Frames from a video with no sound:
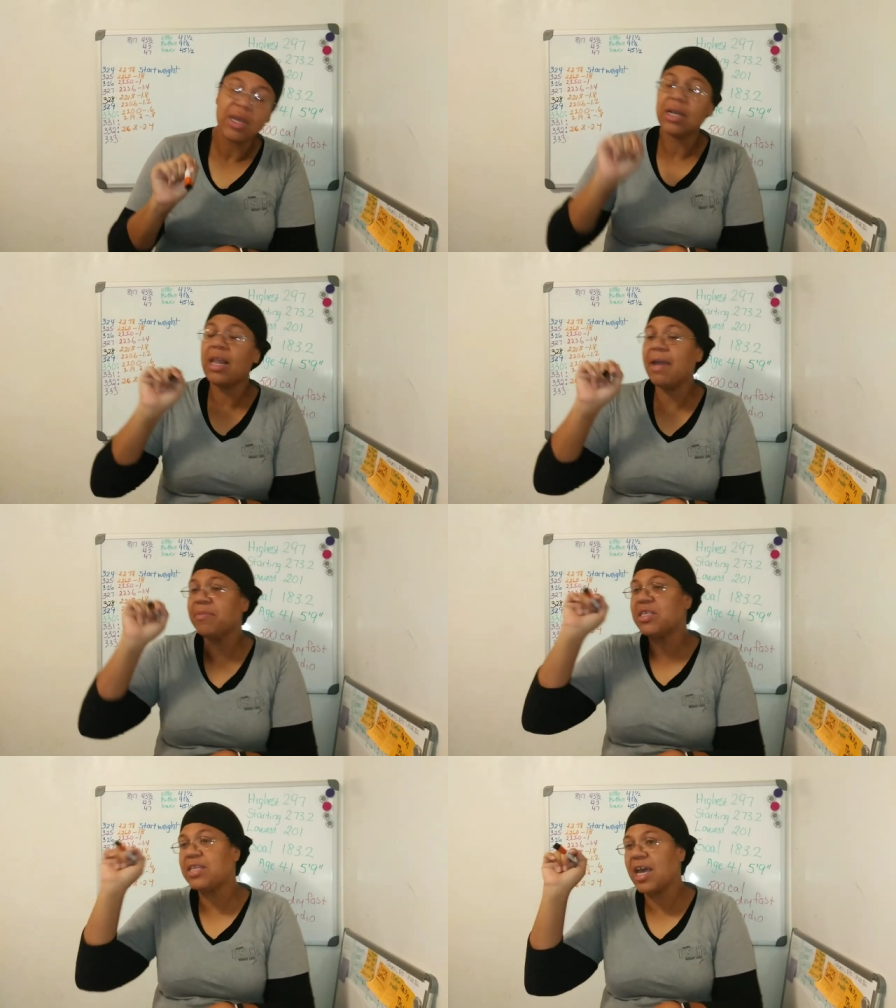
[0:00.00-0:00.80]
climb
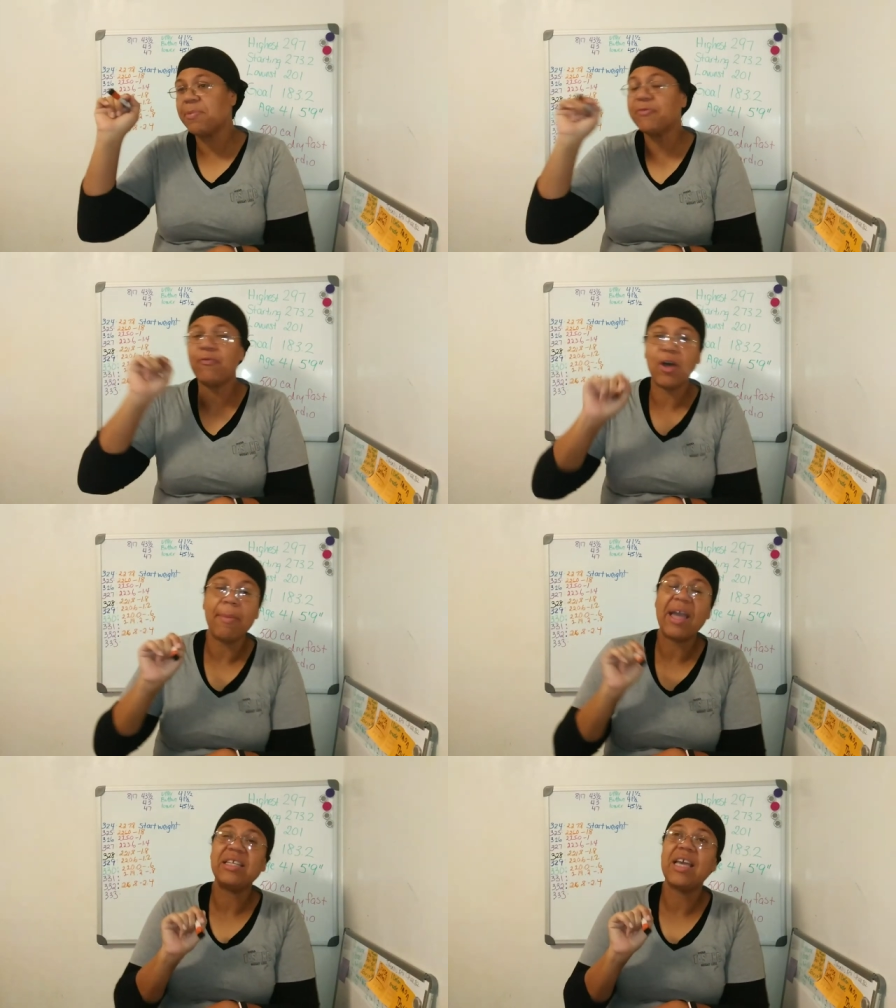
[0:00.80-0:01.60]
the steps, fall
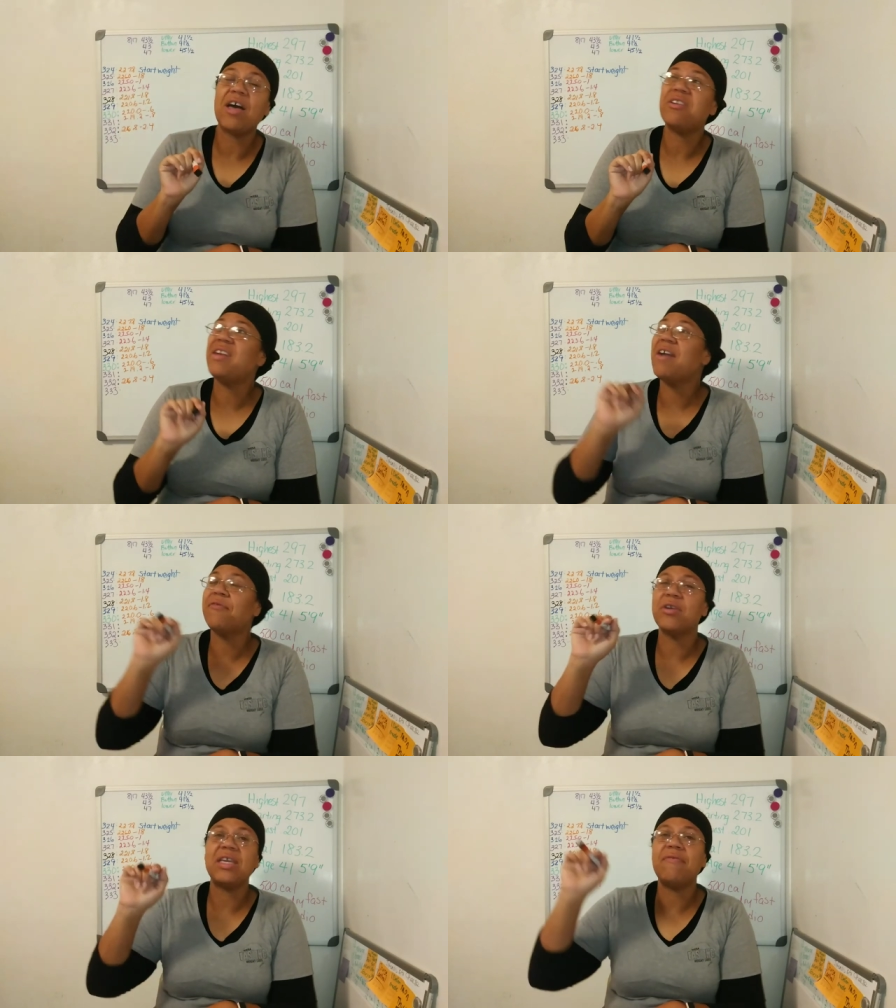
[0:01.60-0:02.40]
back down,
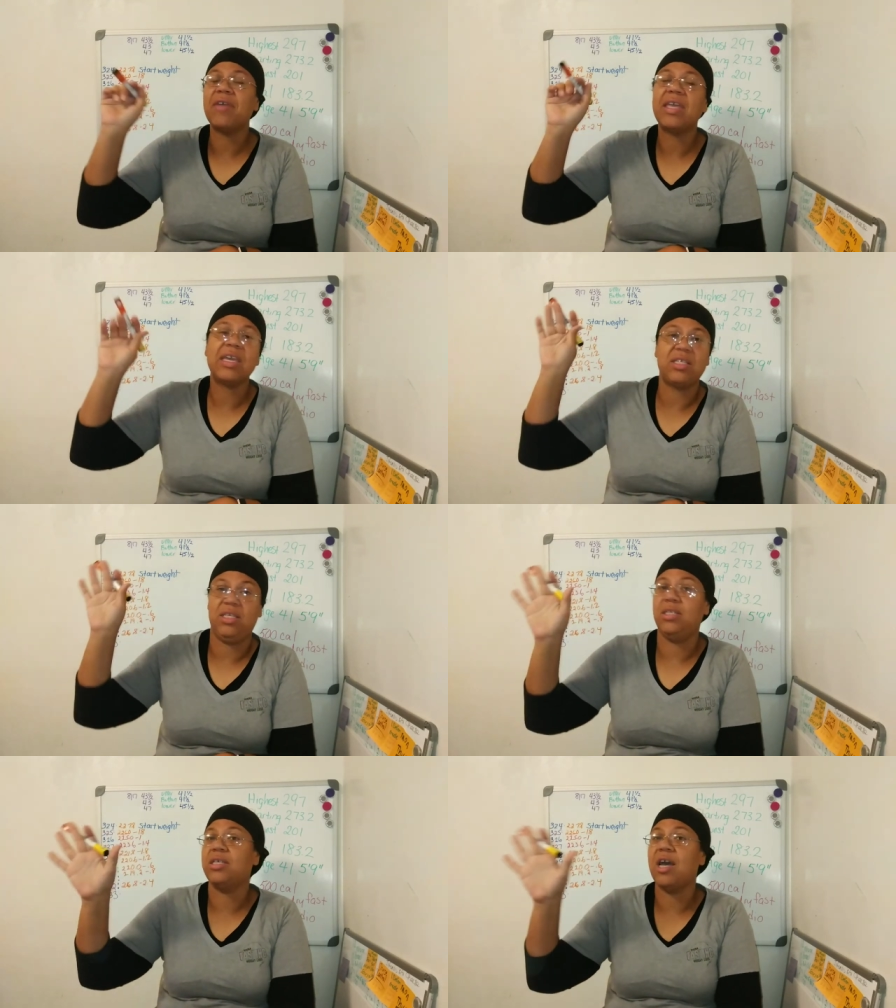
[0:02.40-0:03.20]
never even get to
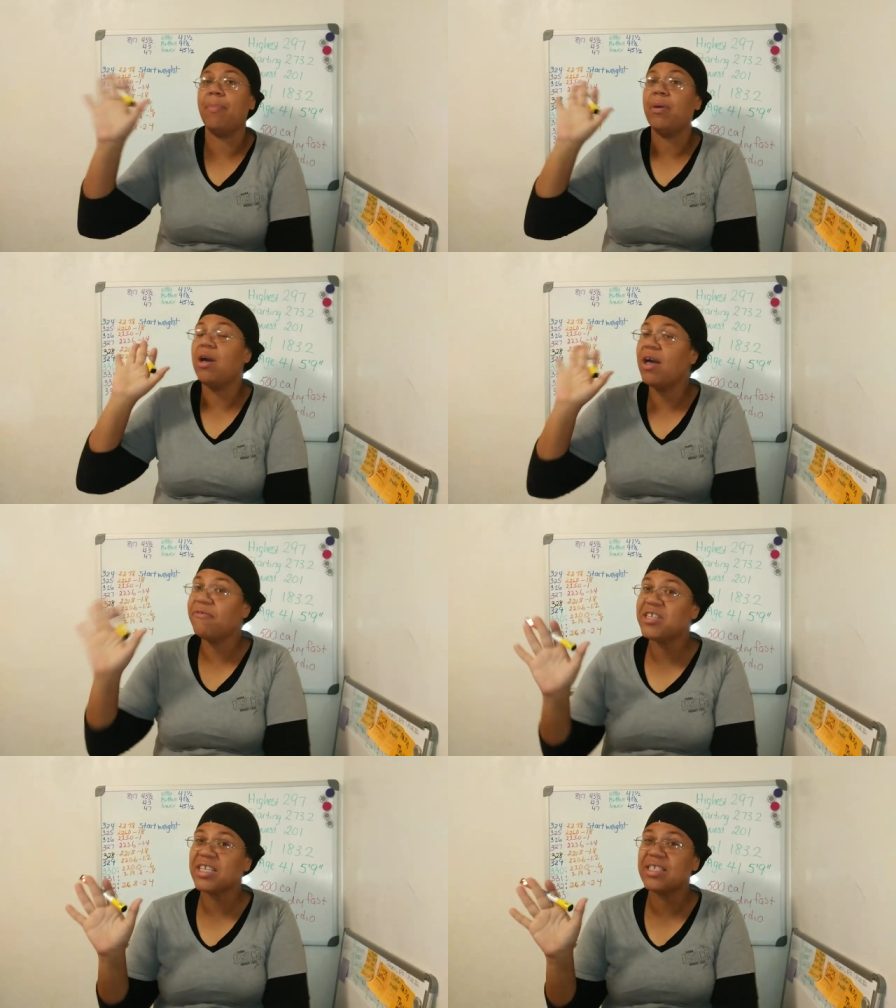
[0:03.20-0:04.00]
the top
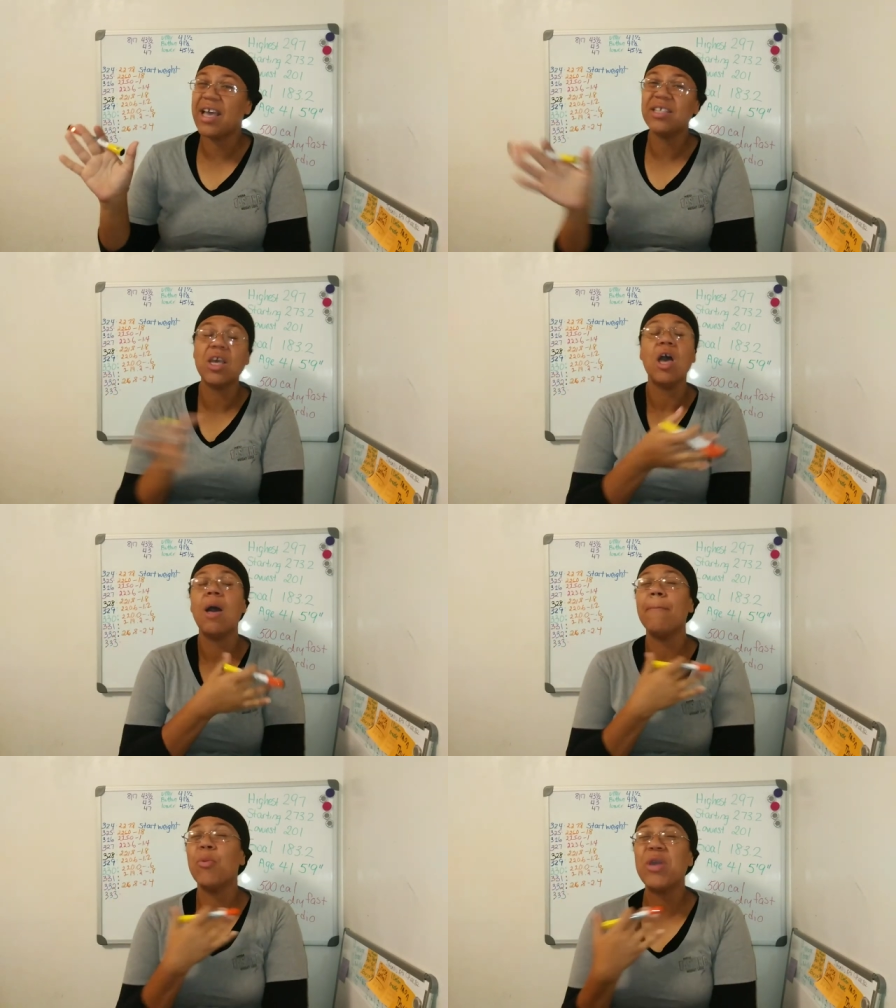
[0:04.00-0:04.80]
of success
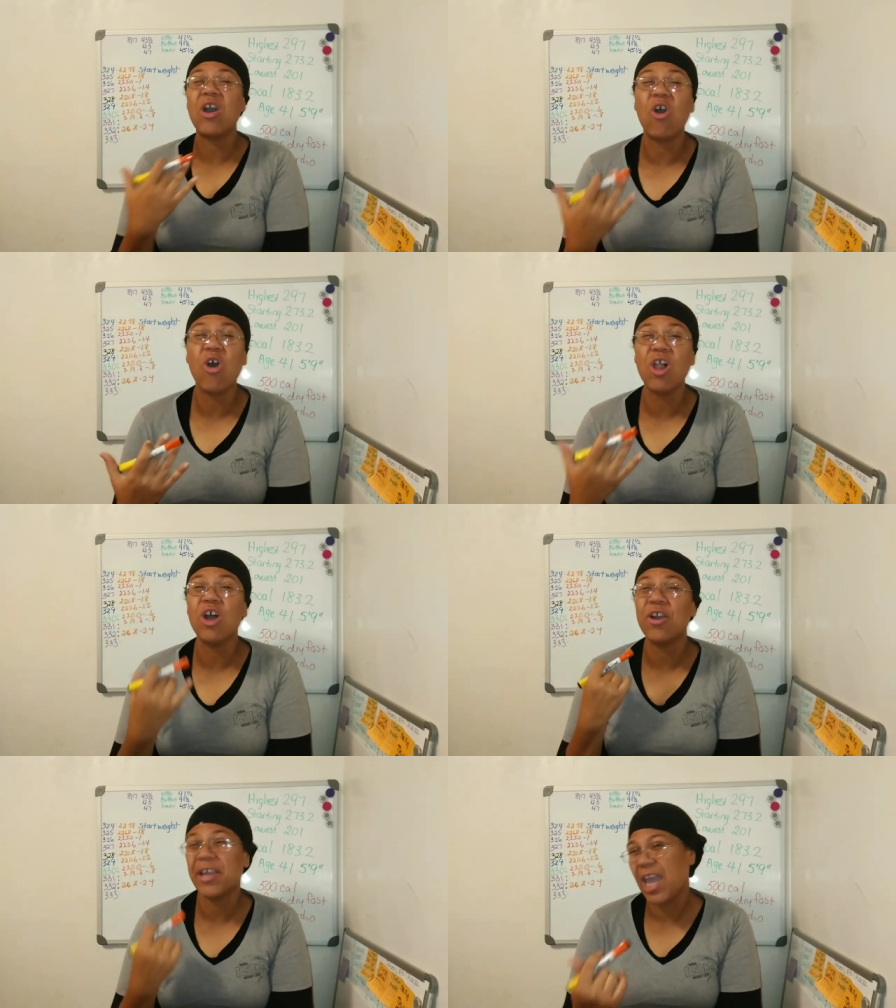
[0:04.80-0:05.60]
but we all
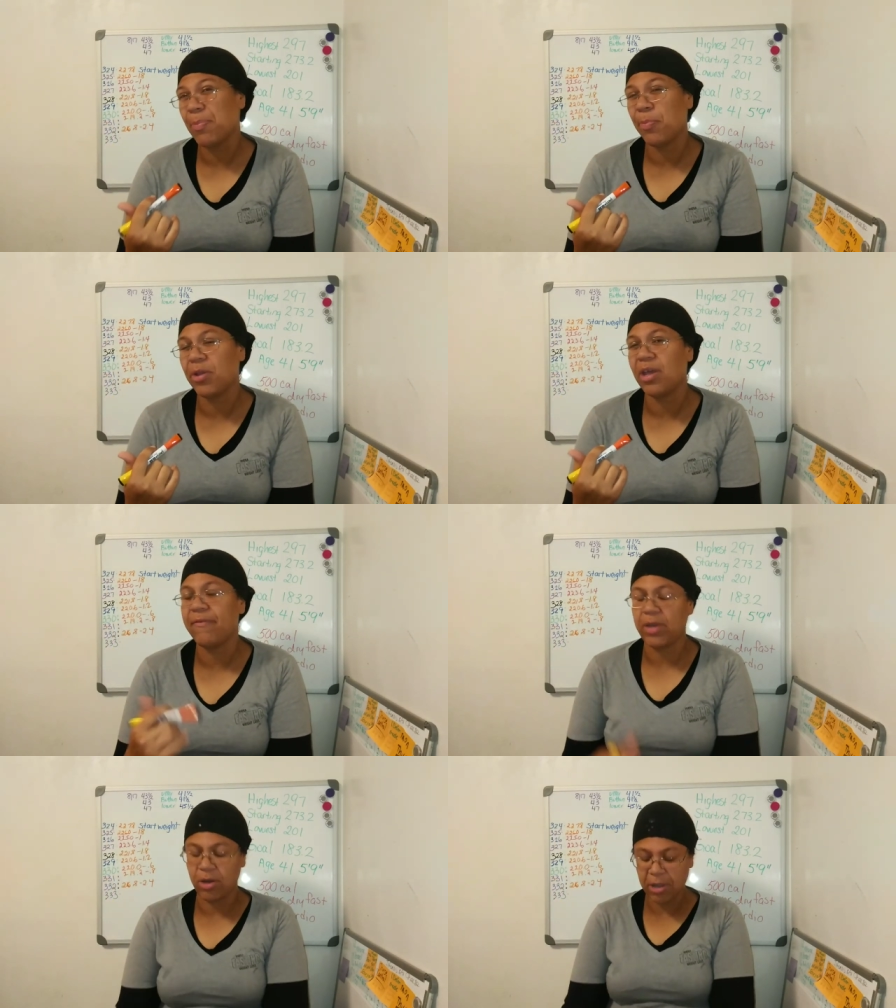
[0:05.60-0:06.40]
are capable
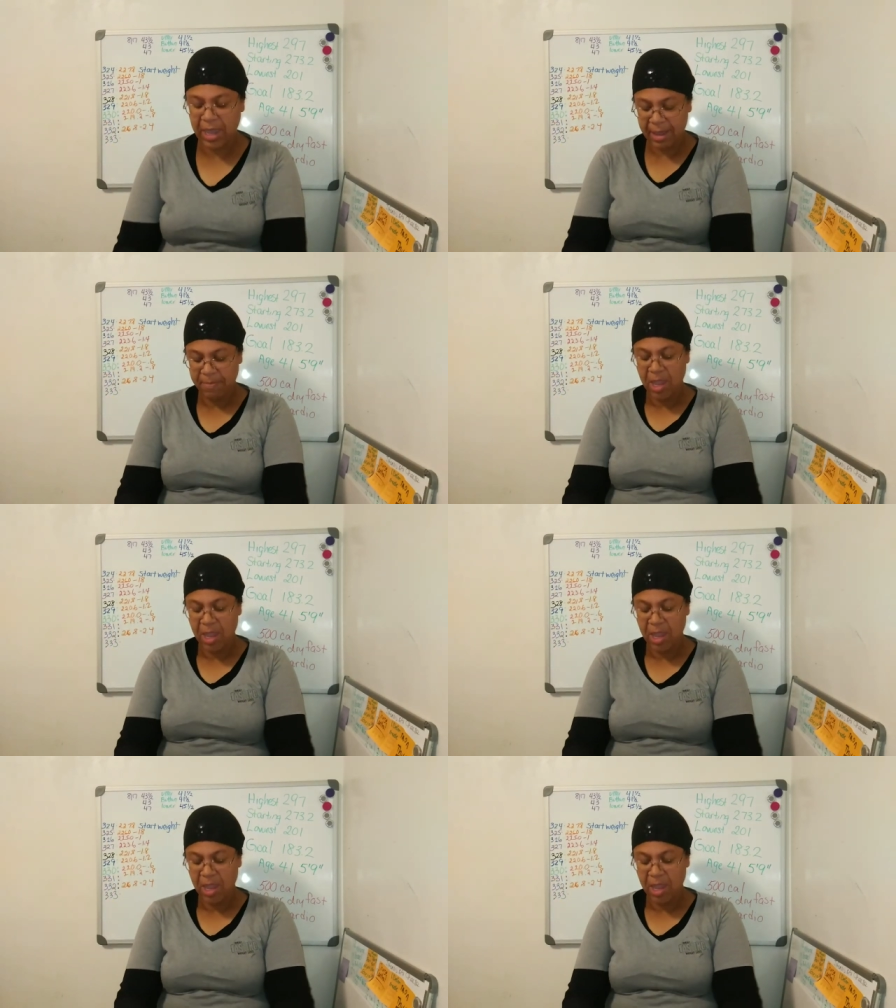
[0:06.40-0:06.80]
of it, okay?